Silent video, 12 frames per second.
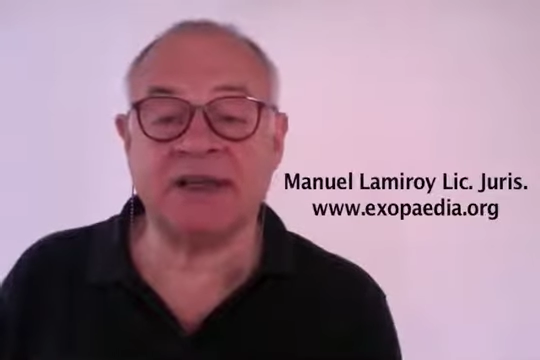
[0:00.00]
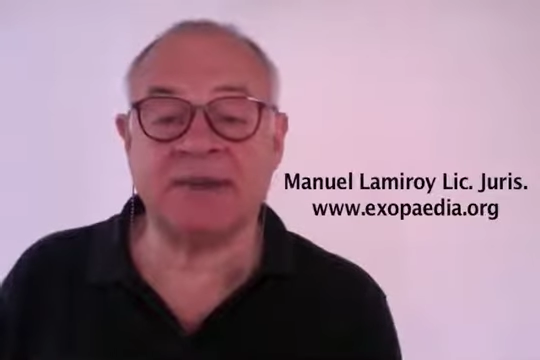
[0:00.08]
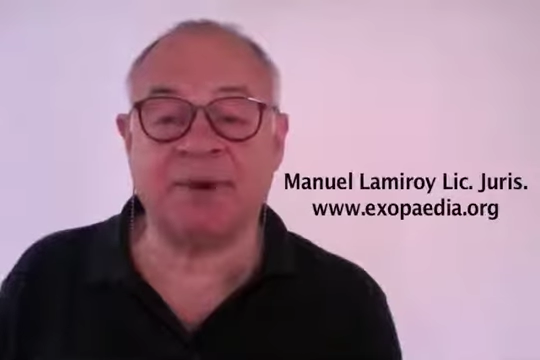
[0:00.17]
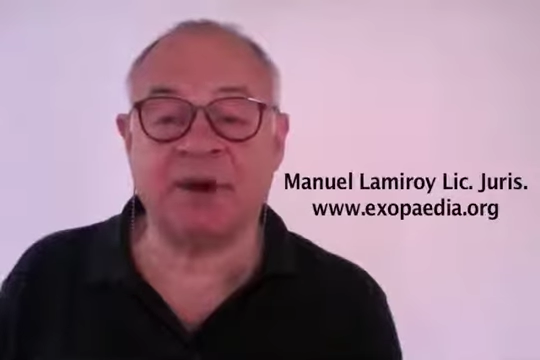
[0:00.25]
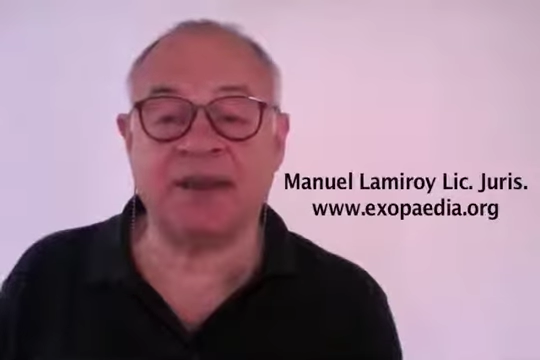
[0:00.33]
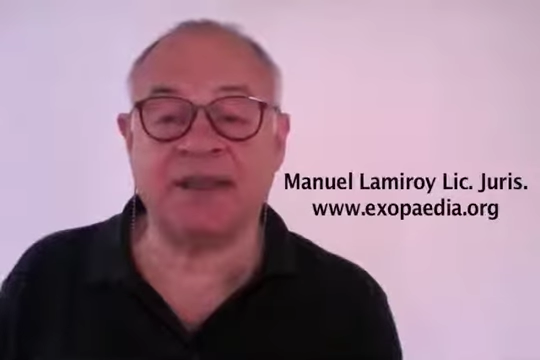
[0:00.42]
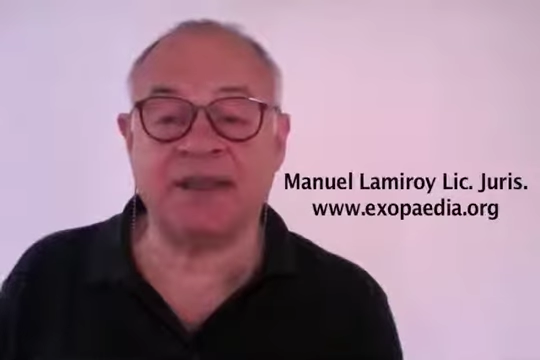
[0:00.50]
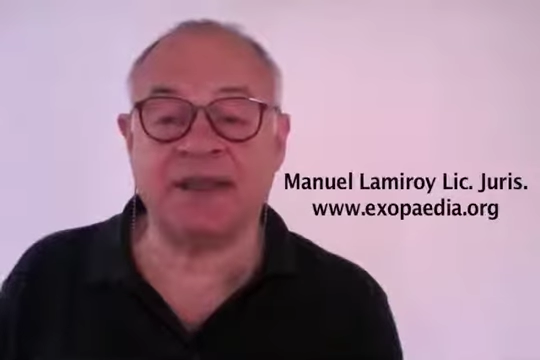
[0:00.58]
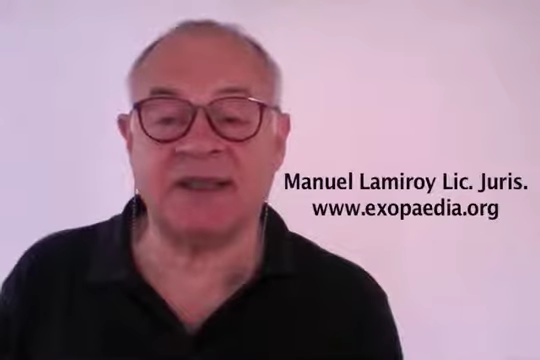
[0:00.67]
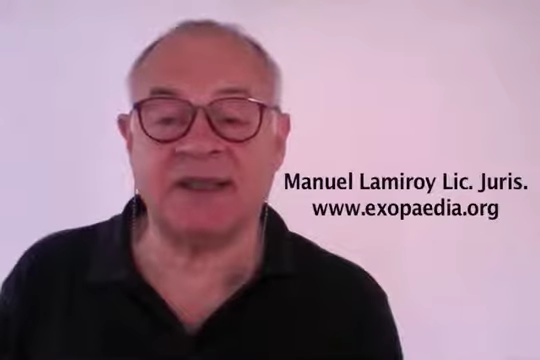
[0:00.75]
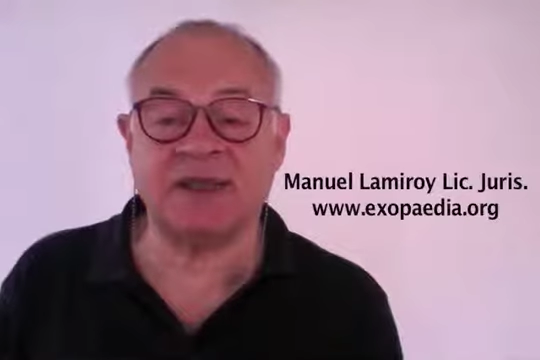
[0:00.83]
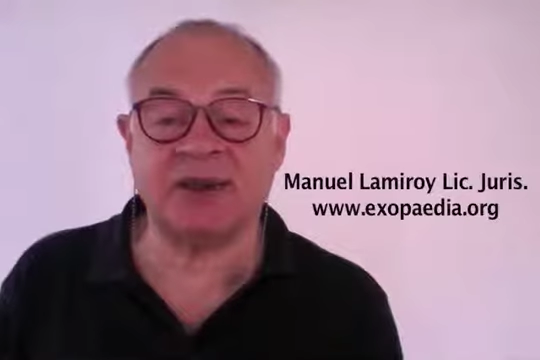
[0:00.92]
Exopolitics
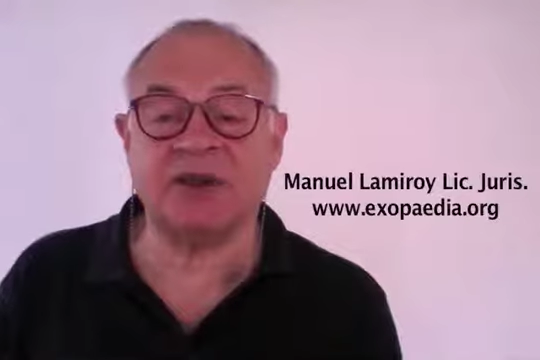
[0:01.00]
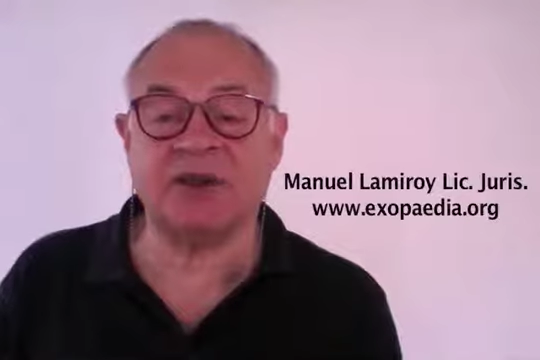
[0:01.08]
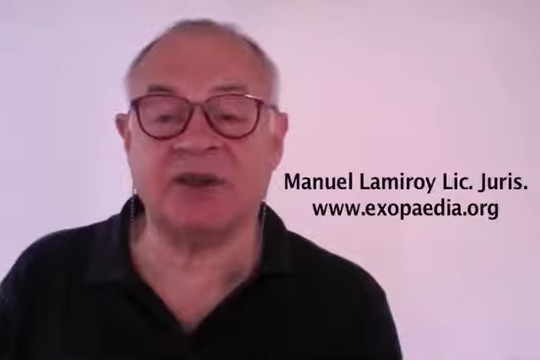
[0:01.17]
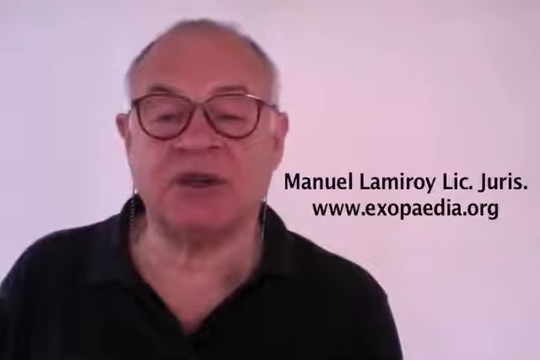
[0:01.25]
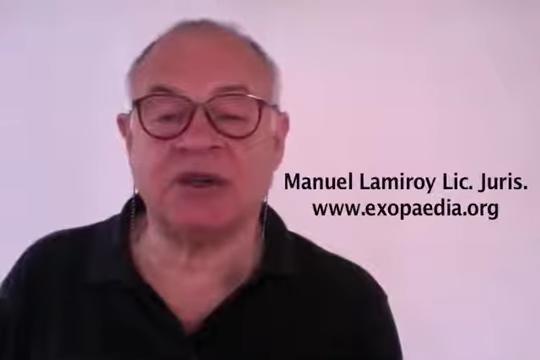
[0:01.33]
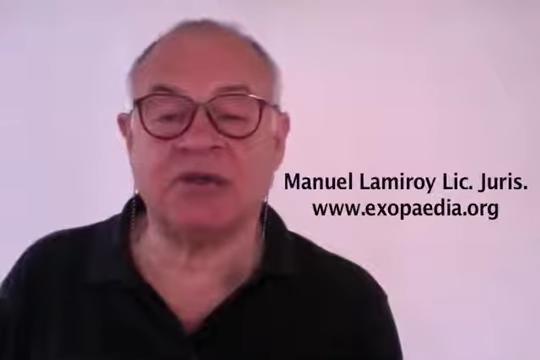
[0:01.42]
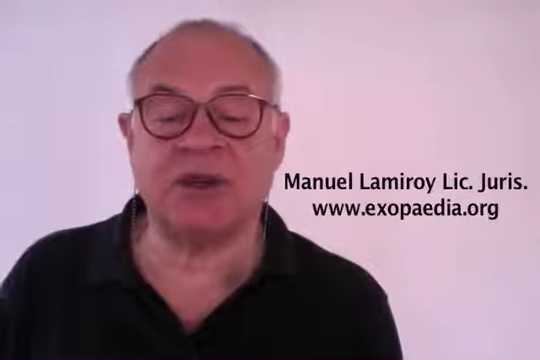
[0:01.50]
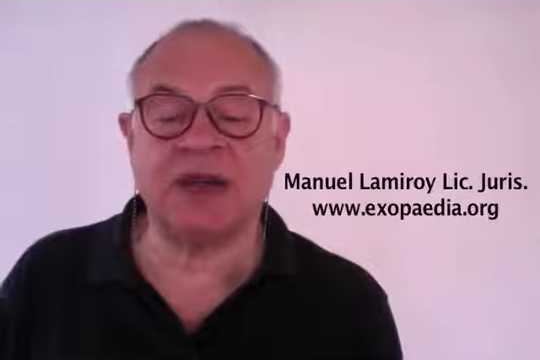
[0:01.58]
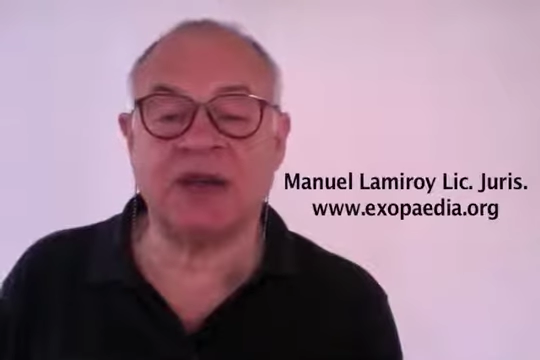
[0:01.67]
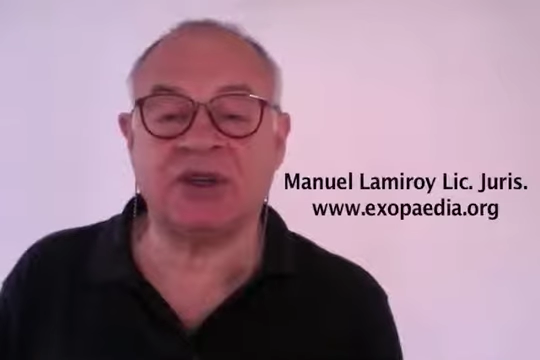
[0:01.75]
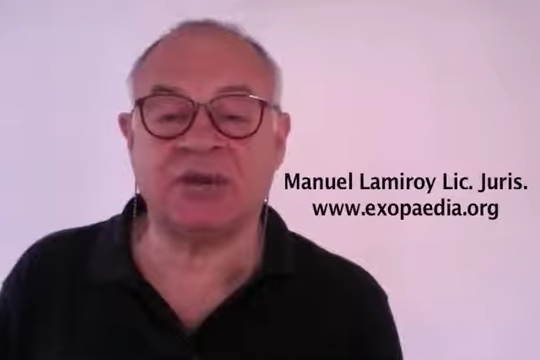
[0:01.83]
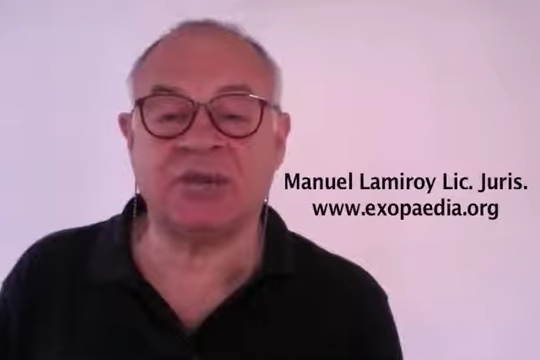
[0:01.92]
Institute
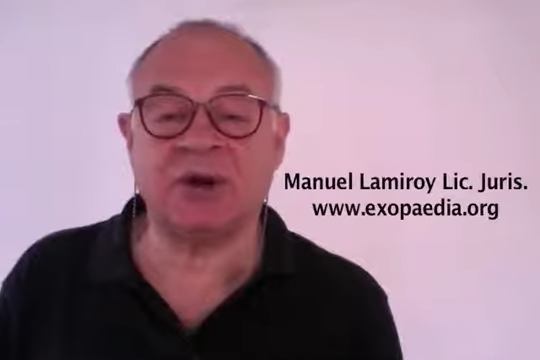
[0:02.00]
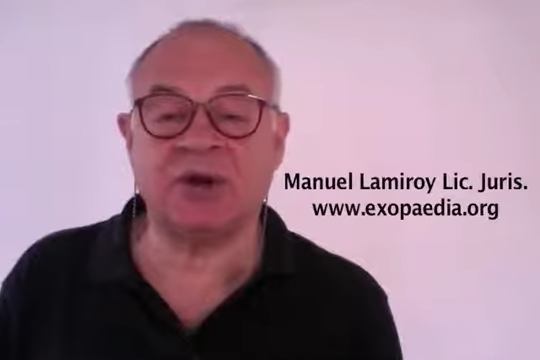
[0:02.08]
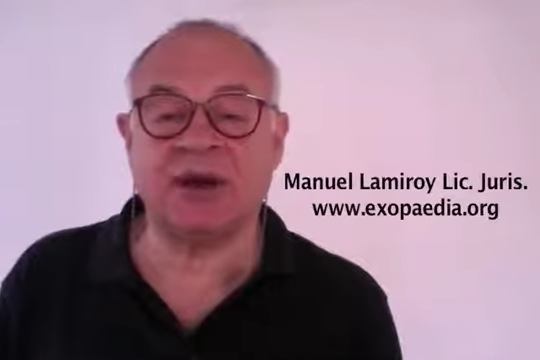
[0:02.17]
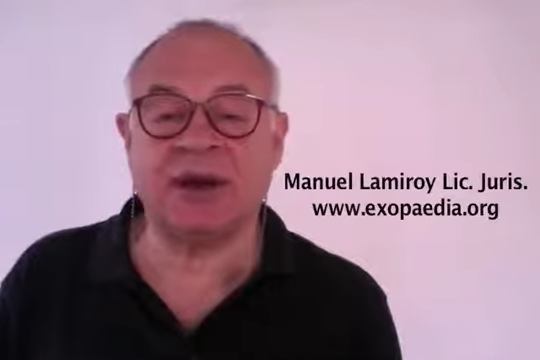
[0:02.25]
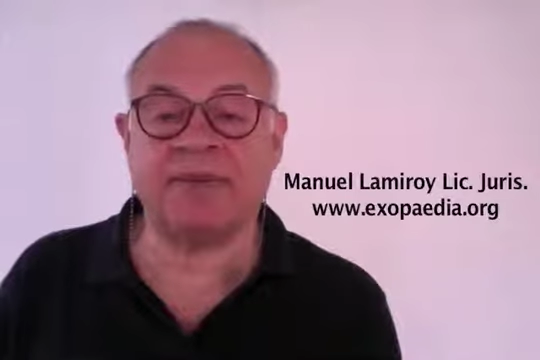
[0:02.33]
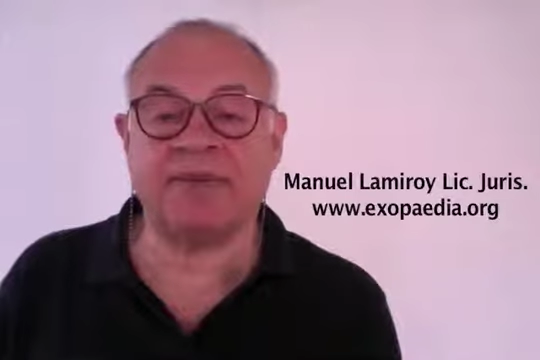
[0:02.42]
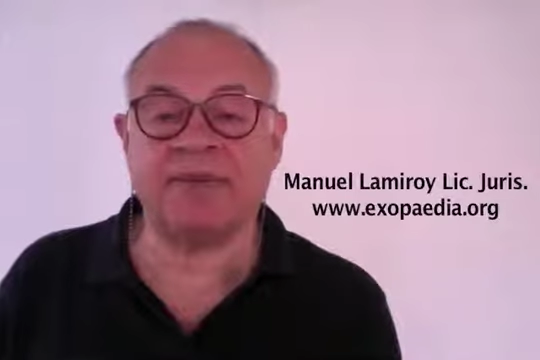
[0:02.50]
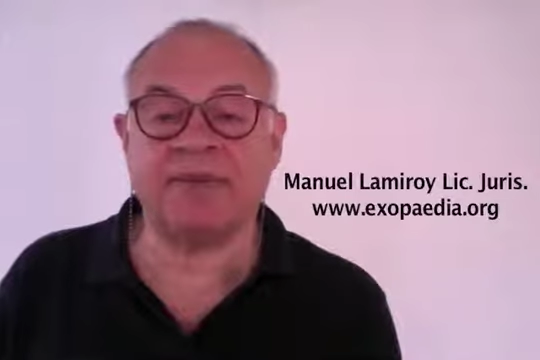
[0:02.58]
certification program,